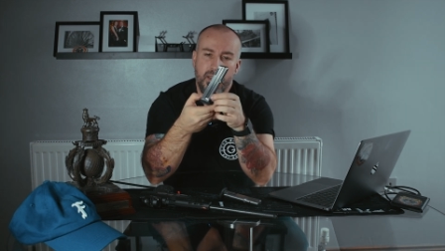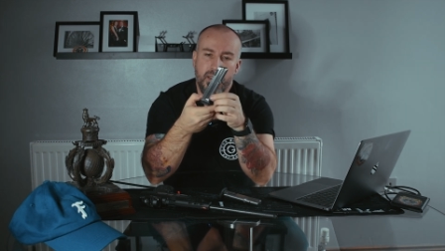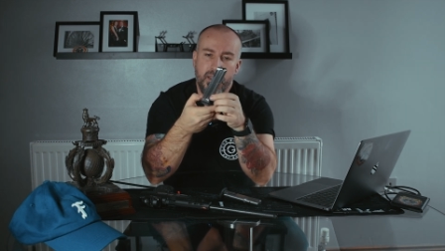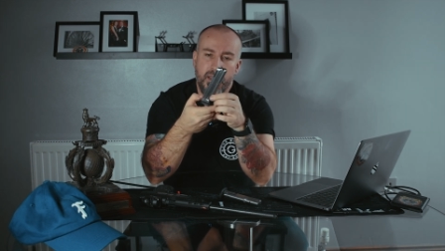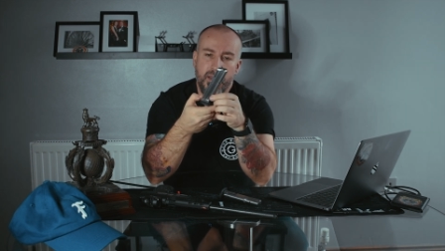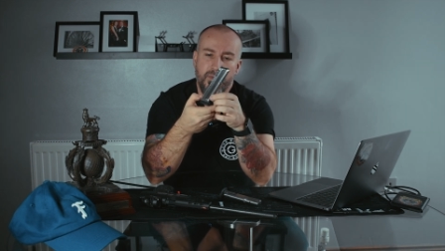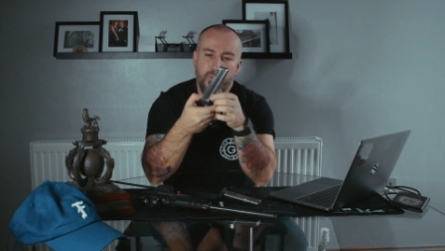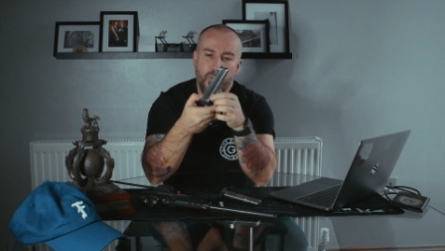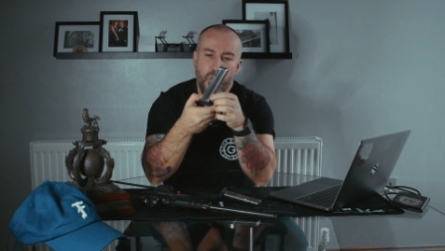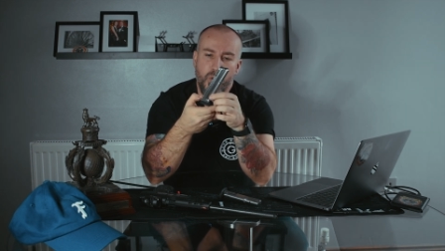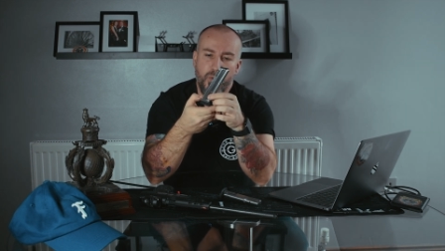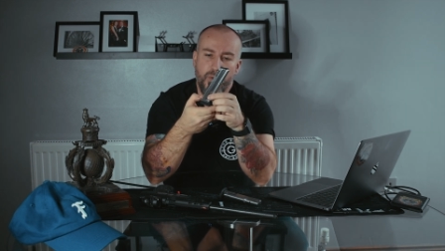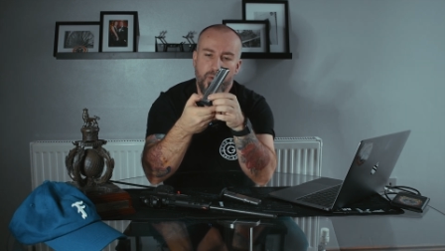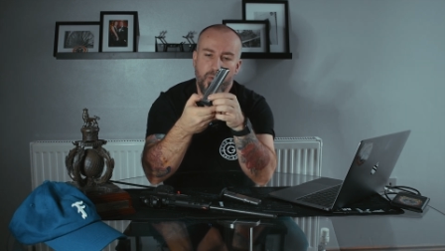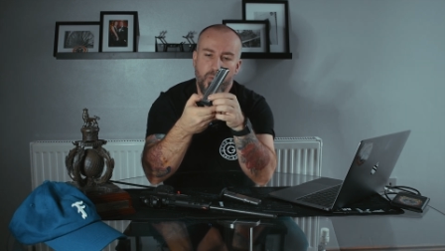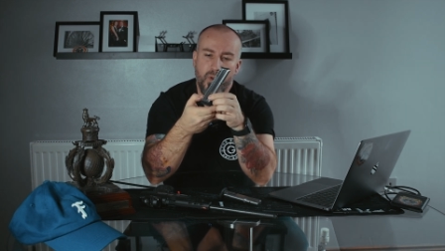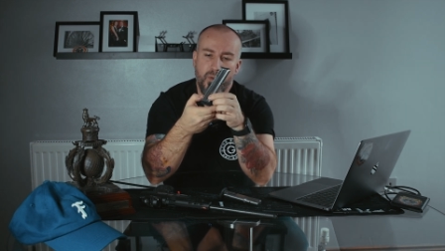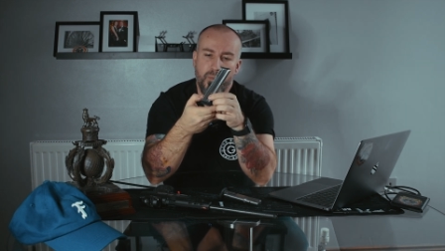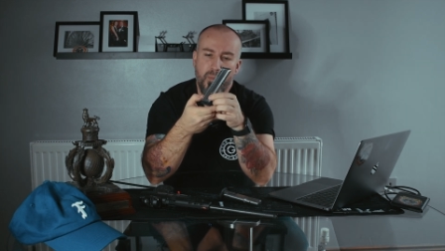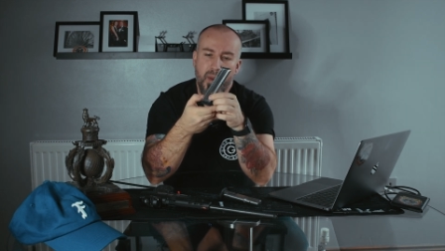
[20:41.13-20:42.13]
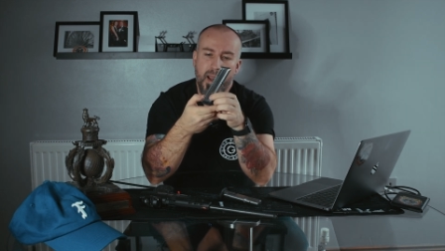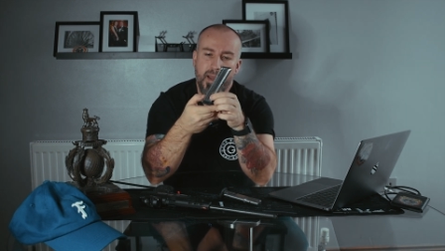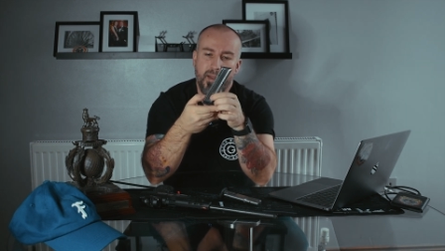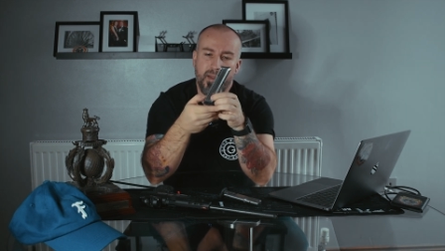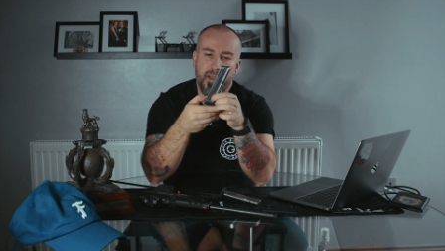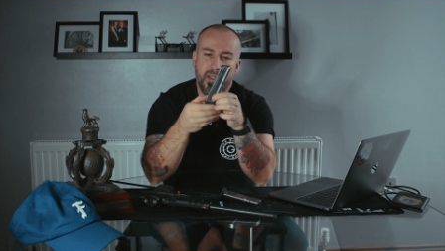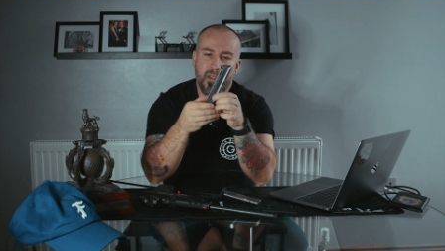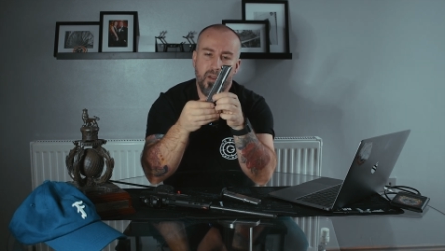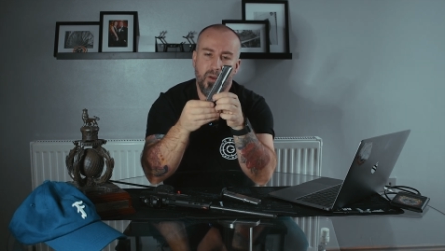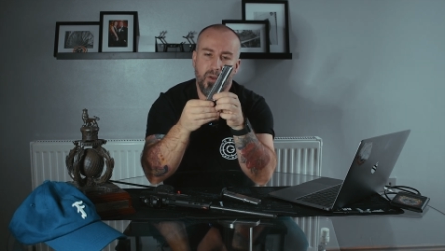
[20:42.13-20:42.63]
if Walther would have made
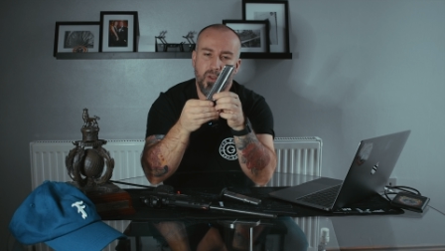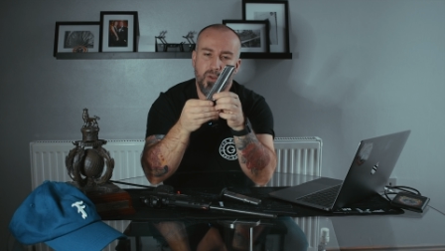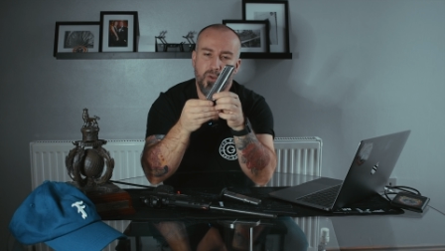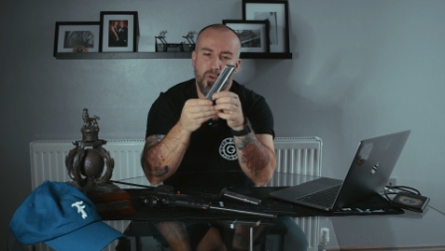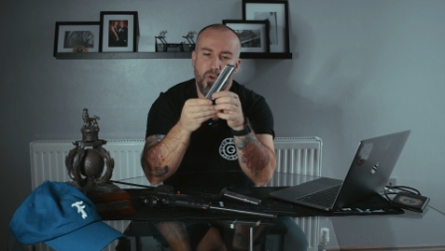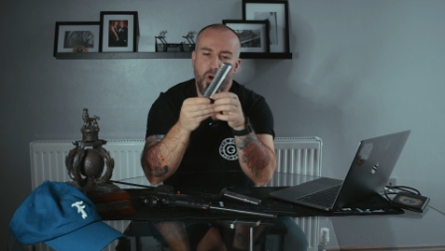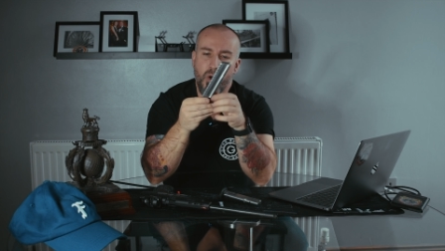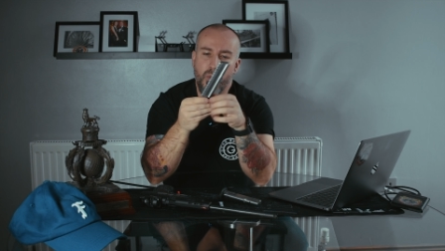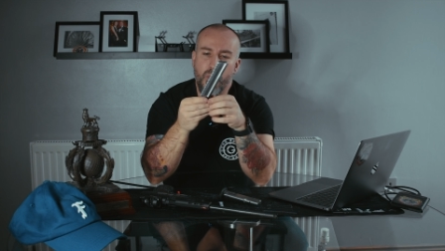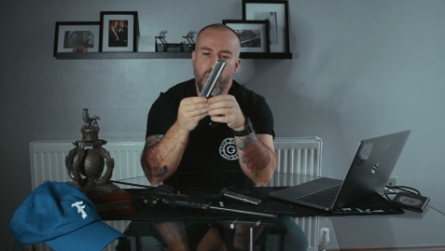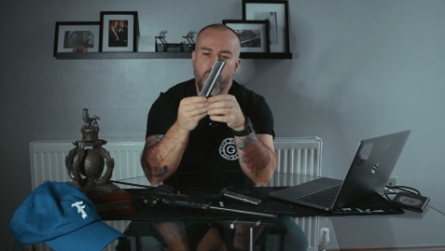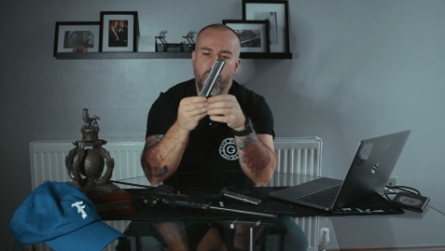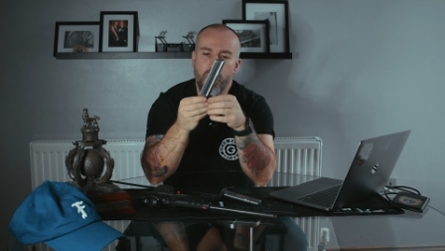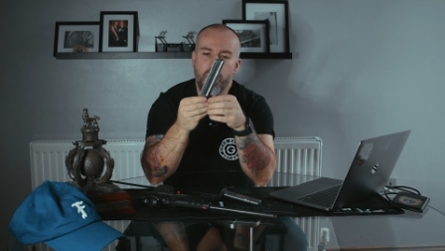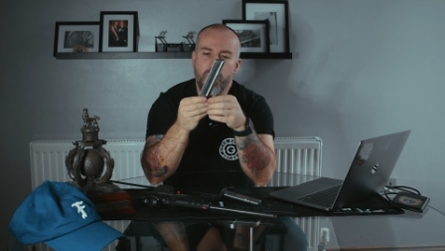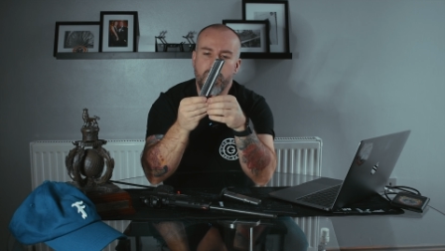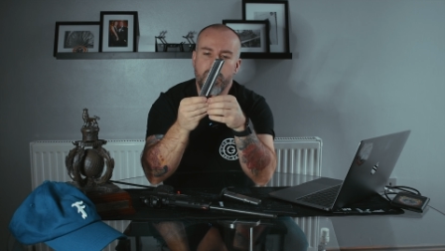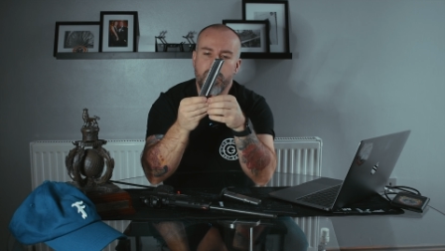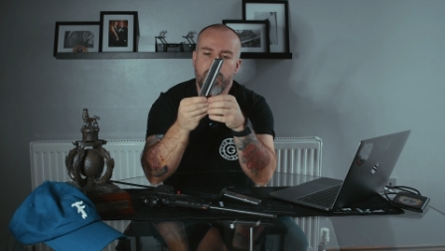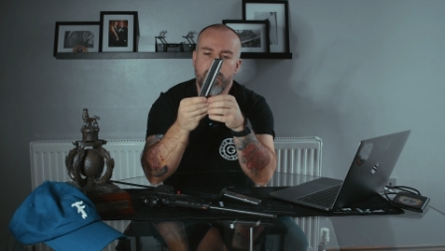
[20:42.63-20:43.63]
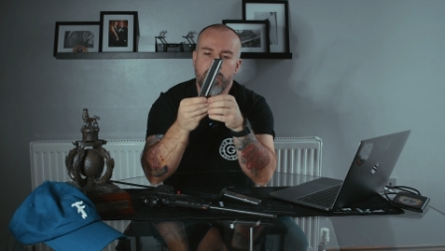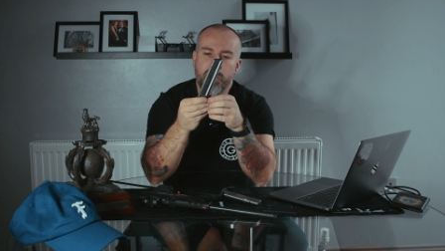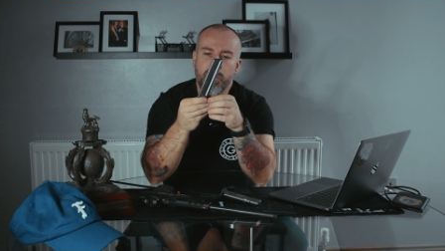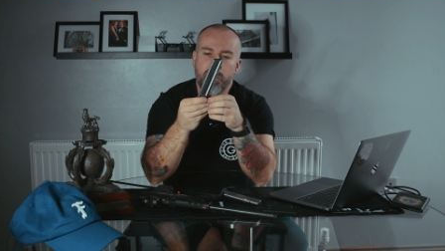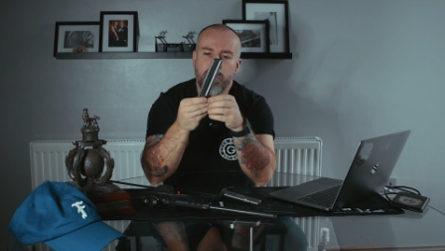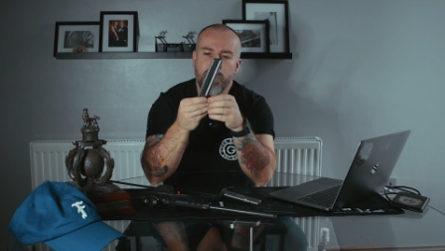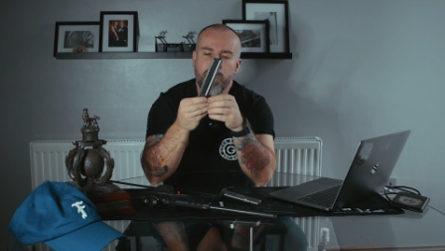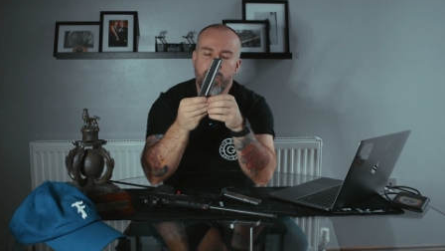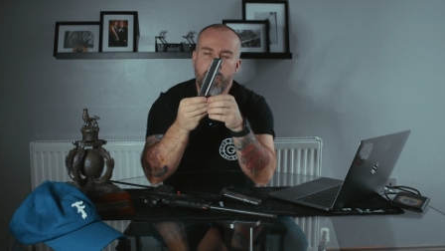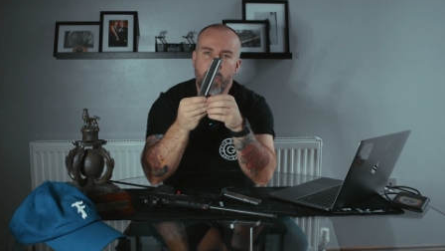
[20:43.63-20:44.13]
this like a normal
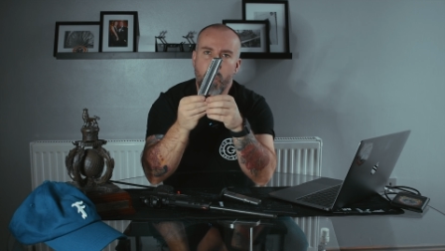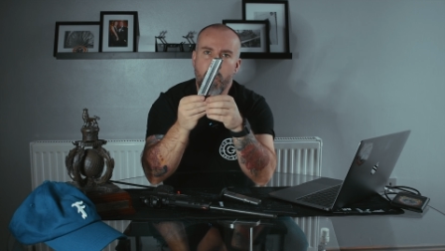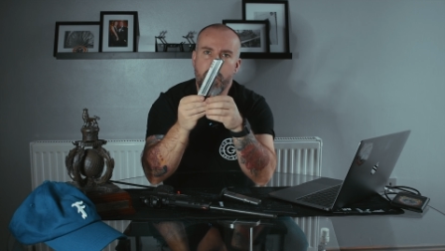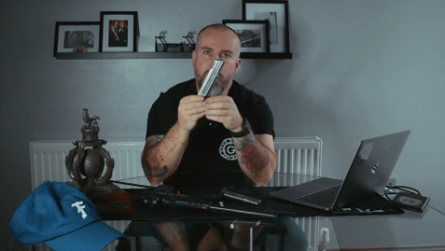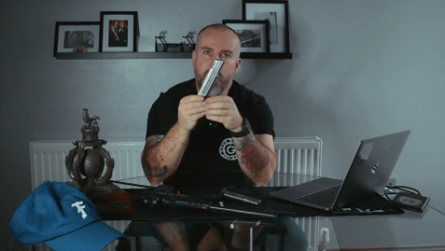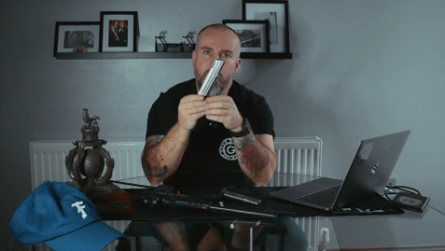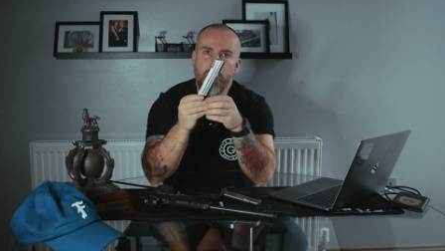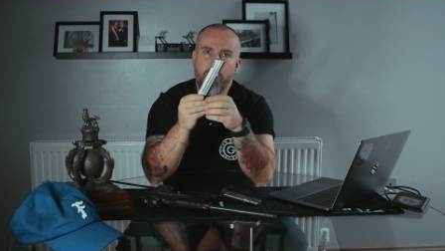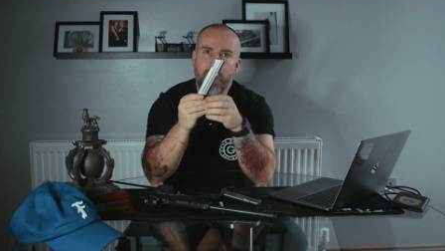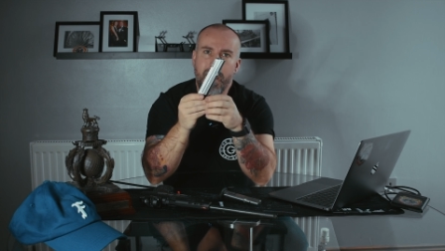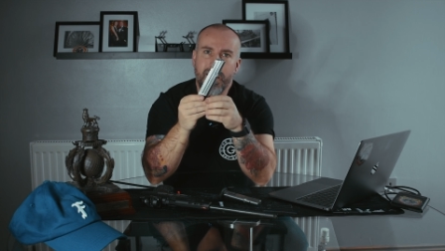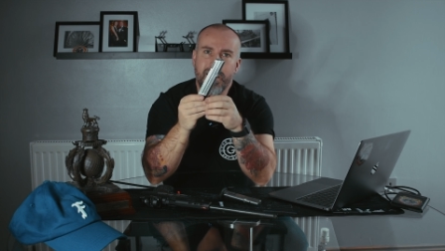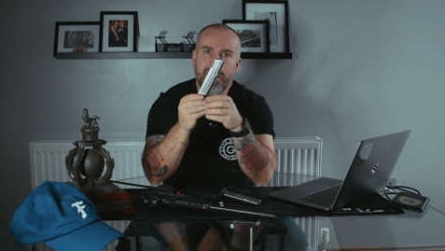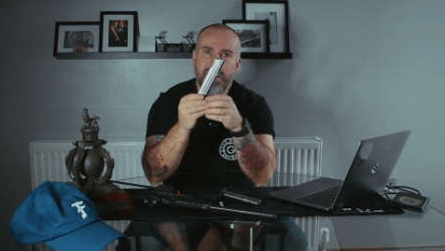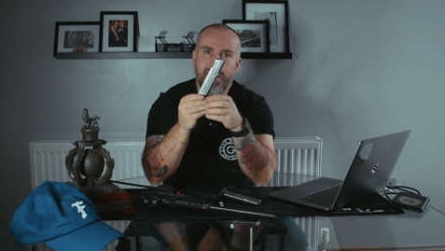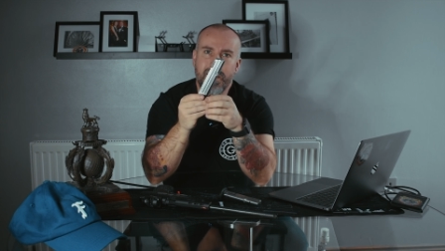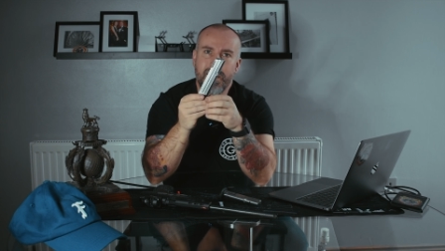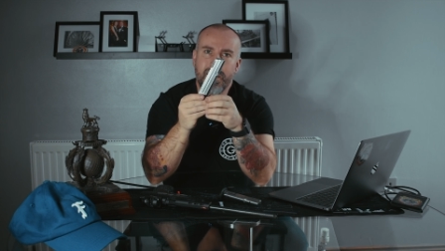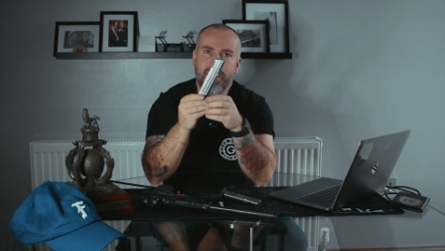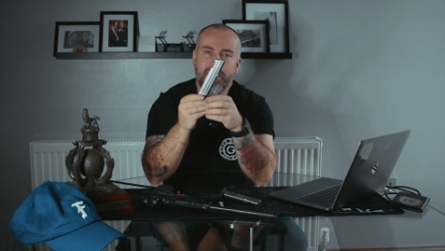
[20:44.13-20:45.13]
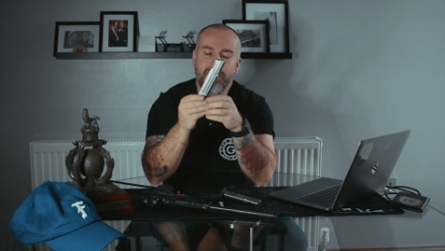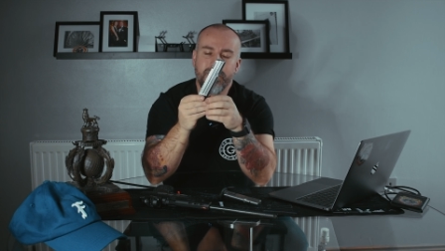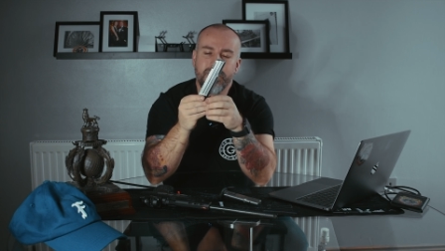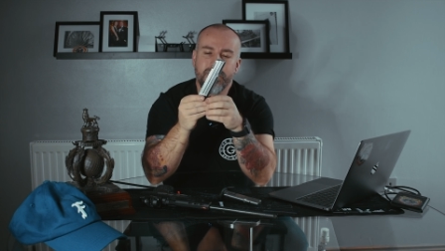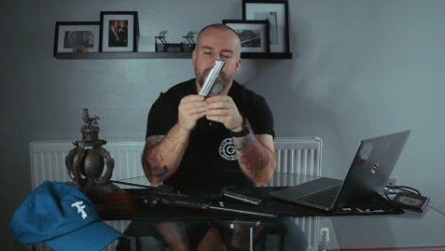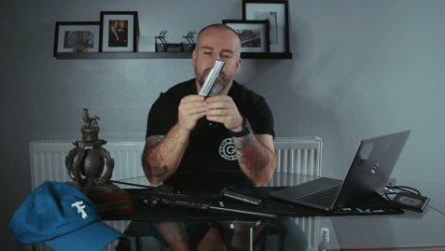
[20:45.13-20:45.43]
9mm magazine